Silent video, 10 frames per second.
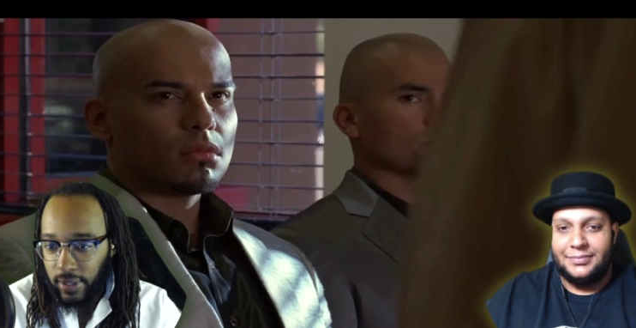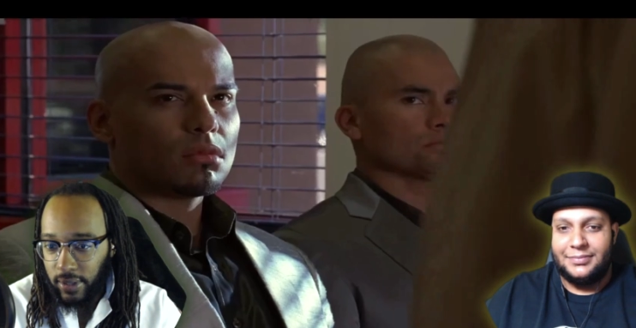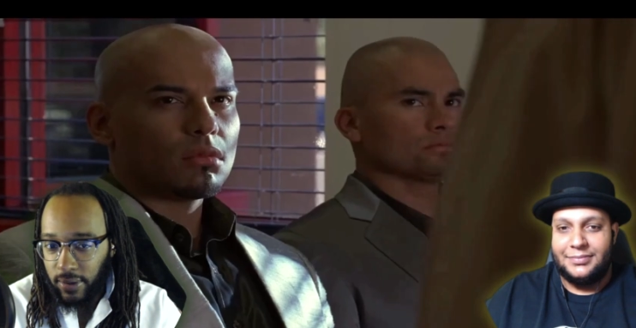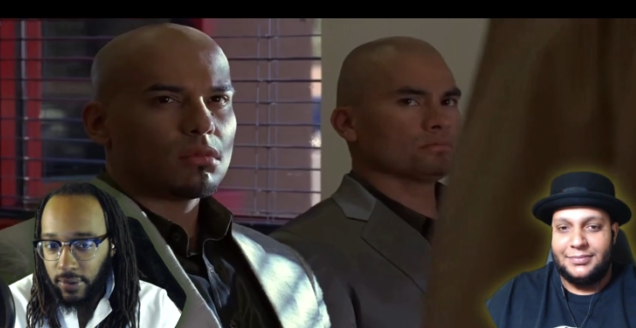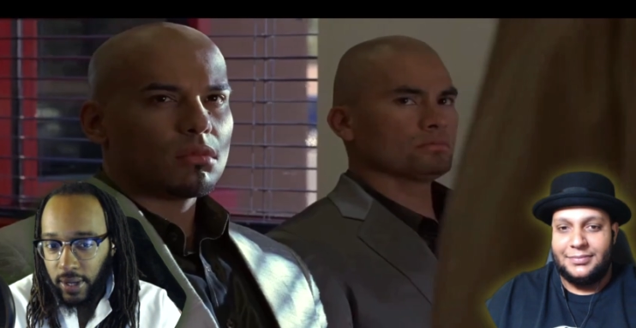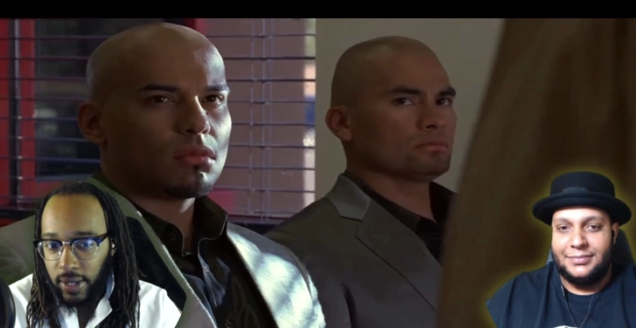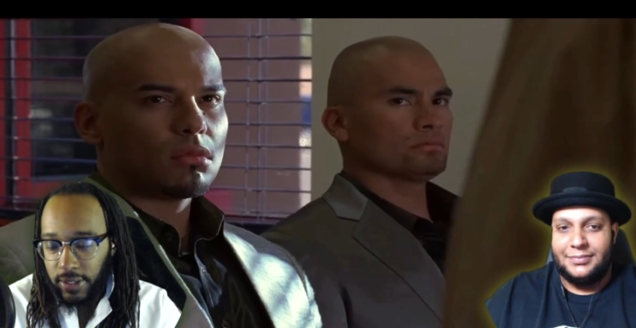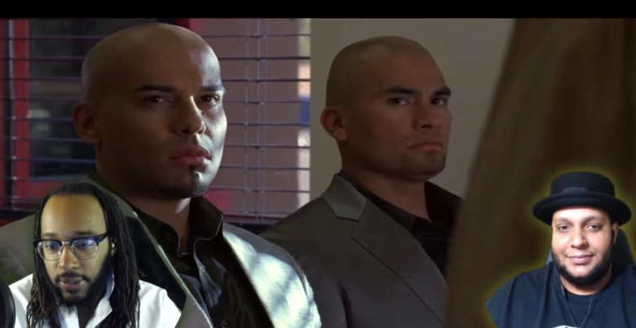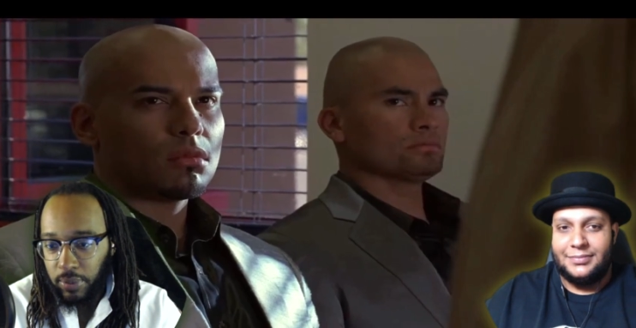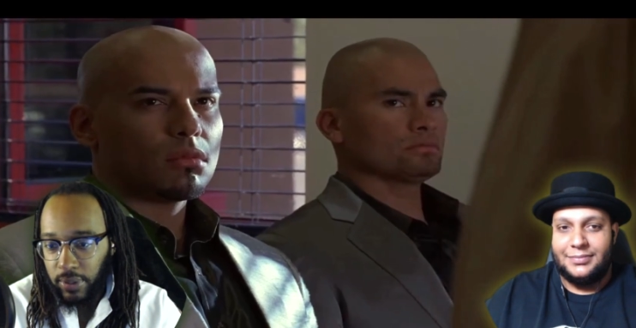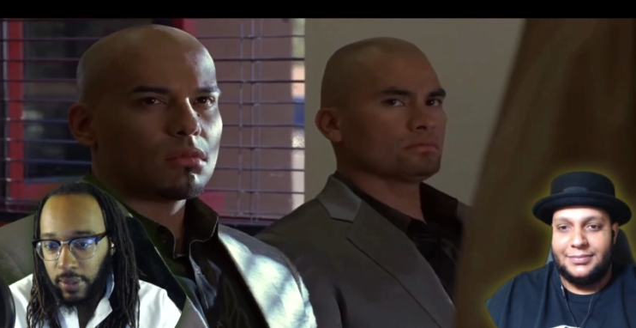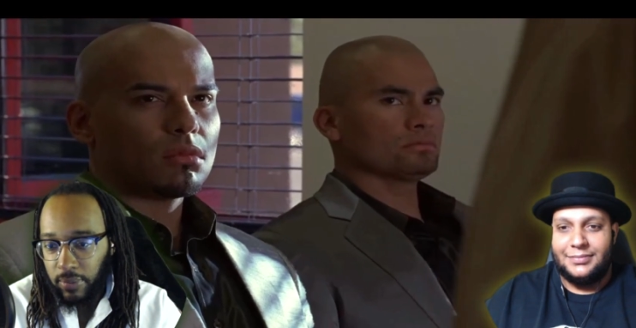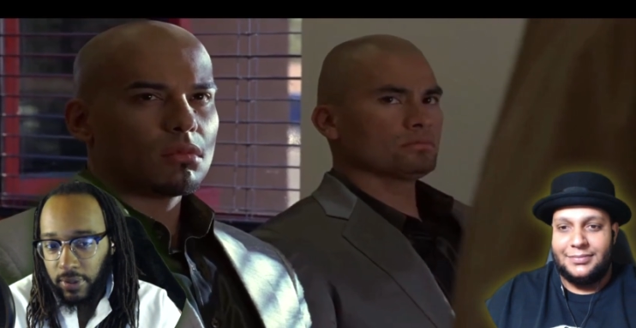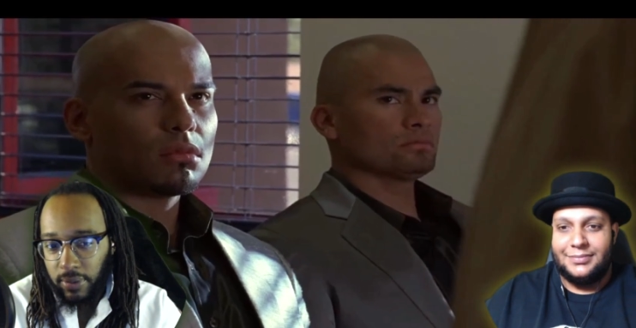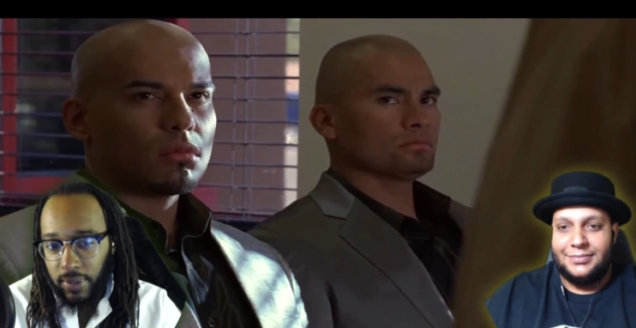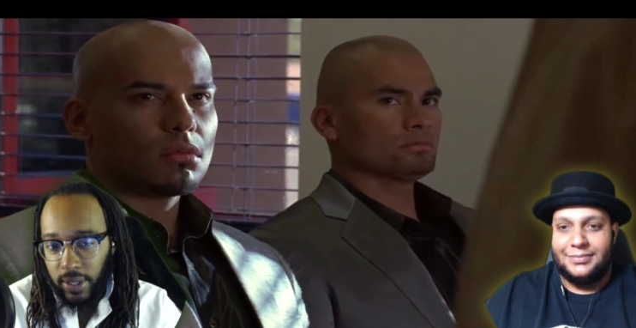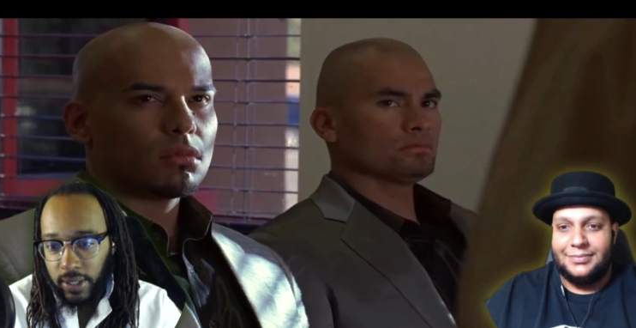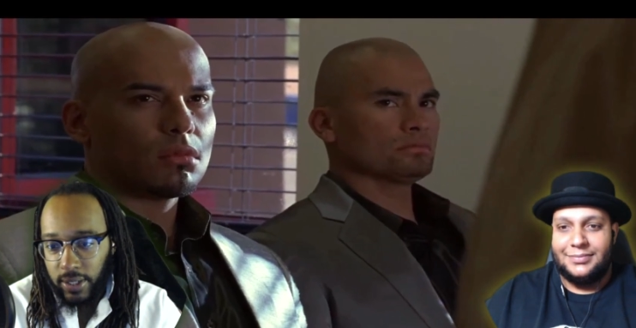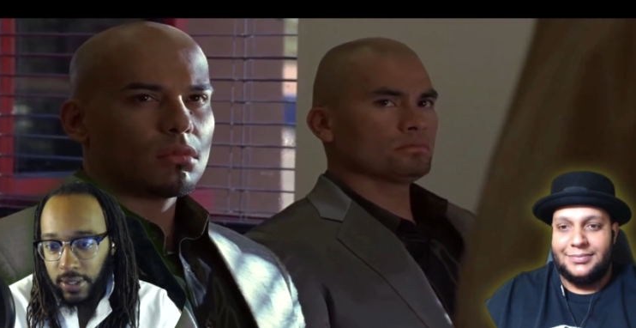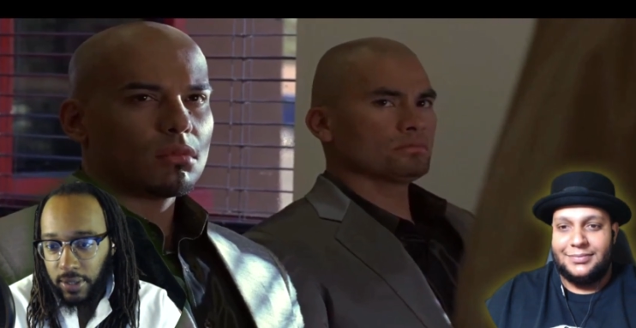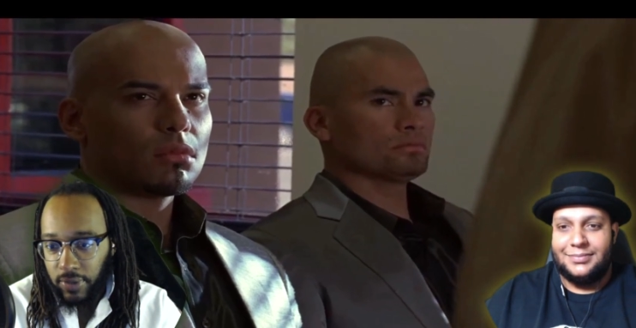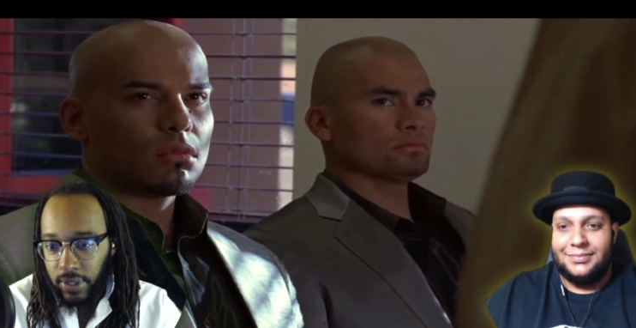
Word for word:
Speaker 1: I know they ain't just pull up on him like this every